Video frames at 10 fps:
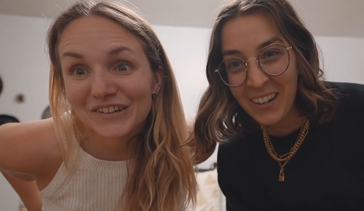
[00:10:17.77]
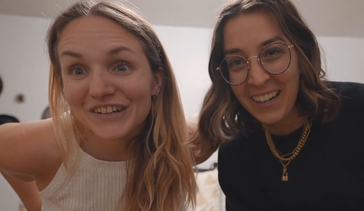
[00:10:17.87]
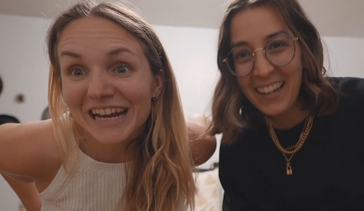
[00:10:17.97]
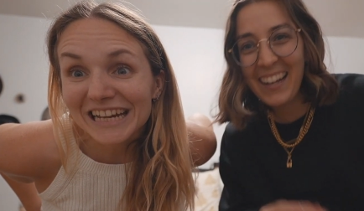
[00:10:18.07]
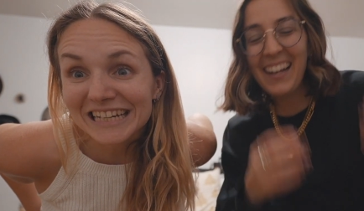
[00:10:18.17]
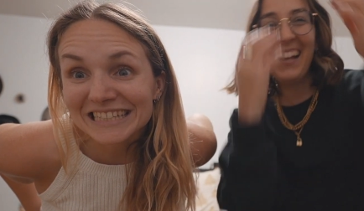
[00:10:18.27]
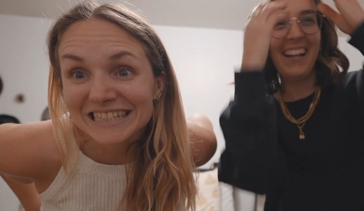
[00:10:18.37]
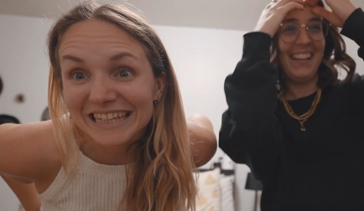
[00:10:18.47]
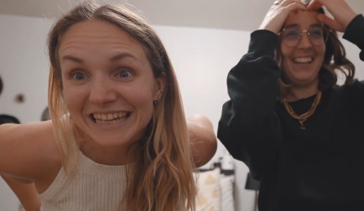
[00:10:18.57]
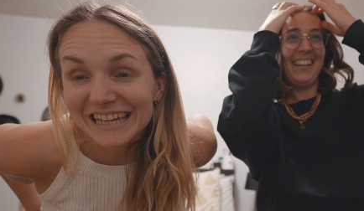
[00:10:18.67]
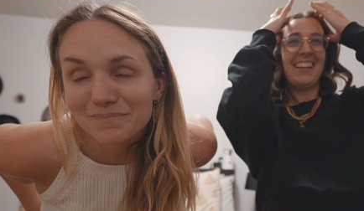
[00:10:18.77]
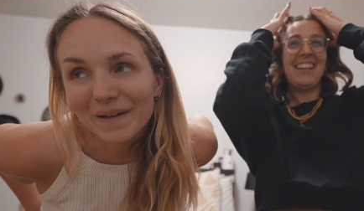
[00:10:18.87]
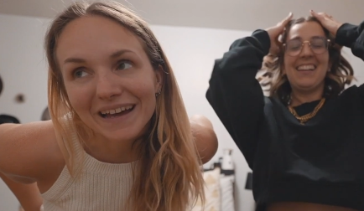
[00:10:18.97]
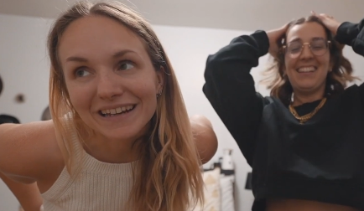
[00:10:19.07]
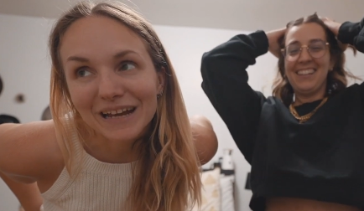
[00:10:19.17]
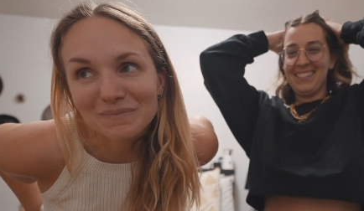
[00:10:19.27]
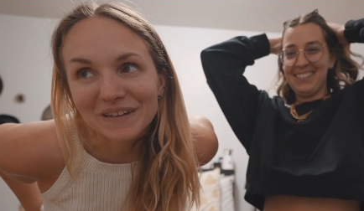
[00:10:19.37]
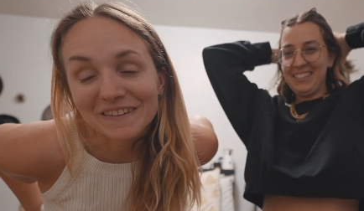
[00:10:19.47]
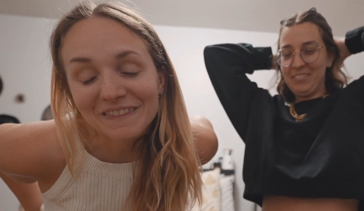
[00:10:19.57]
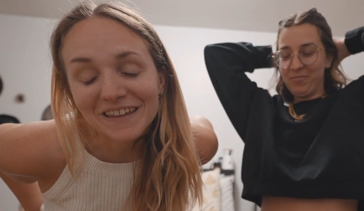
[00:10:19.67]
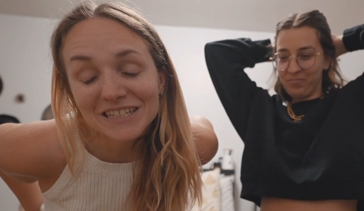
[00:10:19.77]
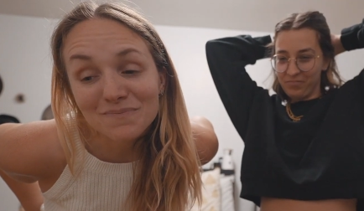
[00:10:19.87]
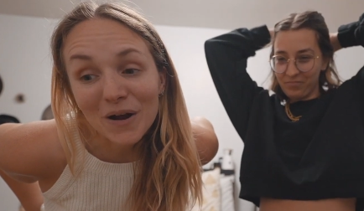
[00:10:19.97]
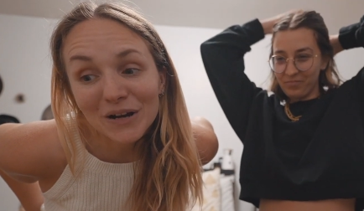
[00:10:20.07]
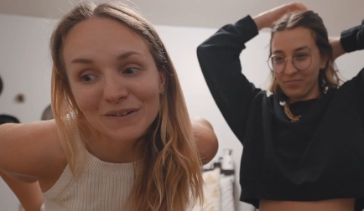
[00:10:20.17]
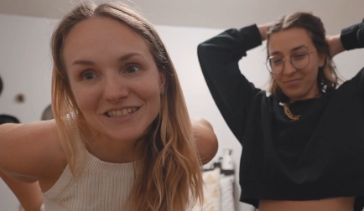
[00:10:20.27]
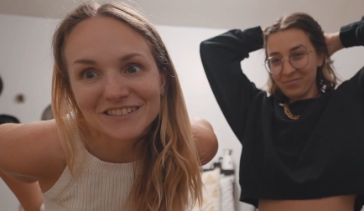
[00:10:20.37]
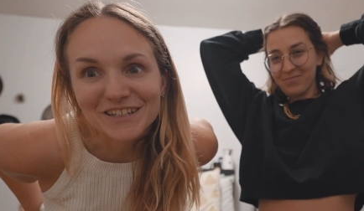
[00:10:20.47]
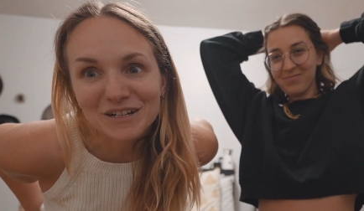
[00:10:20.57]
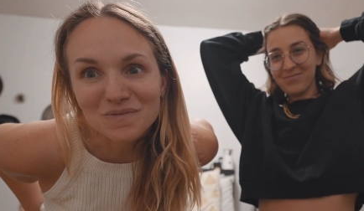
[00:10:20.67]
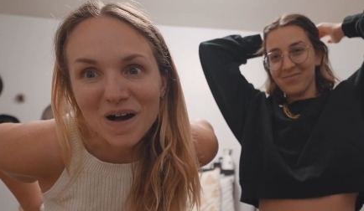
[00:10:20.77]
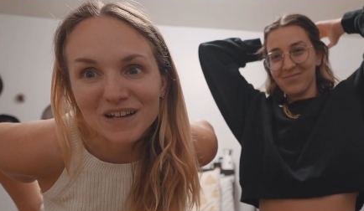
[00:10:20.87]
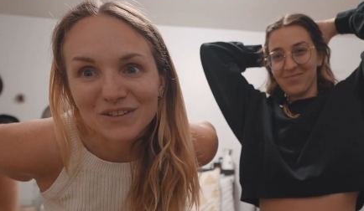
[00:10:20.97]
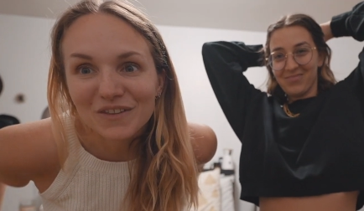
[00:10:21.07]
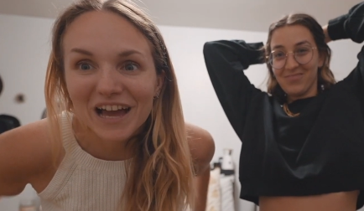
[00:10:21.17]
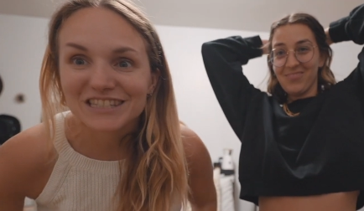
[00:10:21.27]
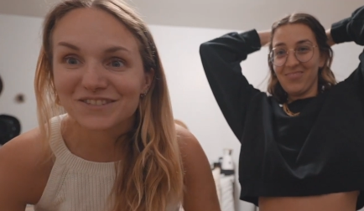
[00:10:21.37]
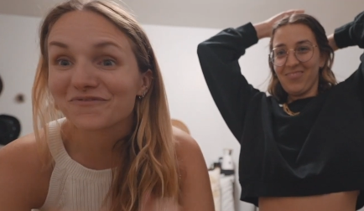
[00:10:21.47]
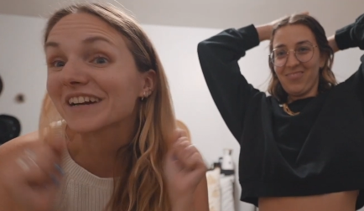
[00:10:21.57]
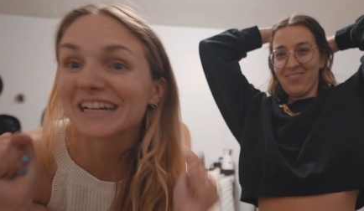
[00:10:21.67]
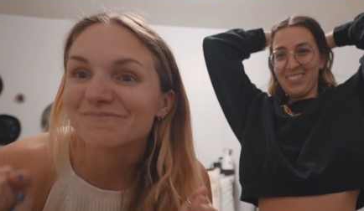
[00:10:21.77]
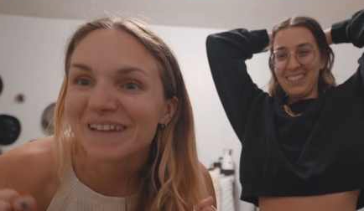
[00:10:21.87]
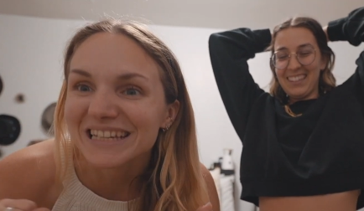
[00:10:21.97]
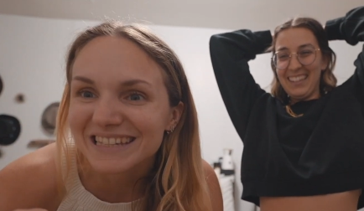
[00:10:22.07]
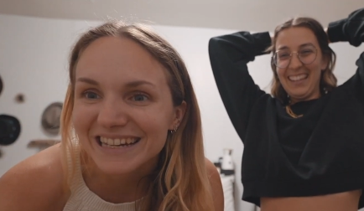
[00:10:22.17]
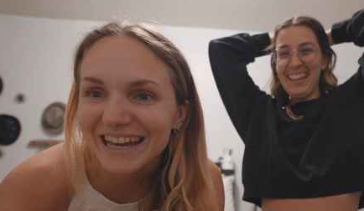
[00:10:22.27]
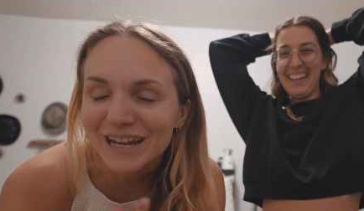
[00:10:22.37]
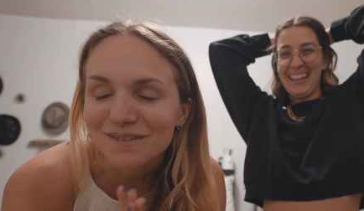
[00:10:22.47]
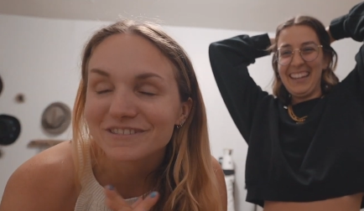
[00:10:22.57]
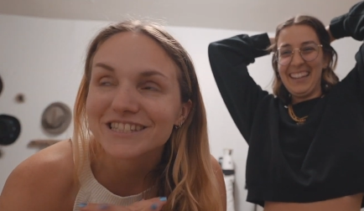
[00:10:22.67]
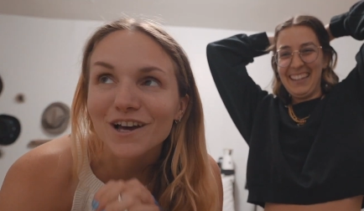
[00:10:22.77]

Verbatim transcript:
Speaker 1: Crazy, but I mean, the thing tomorrow is Jingle Ball, so that's freaking amazing, and I'm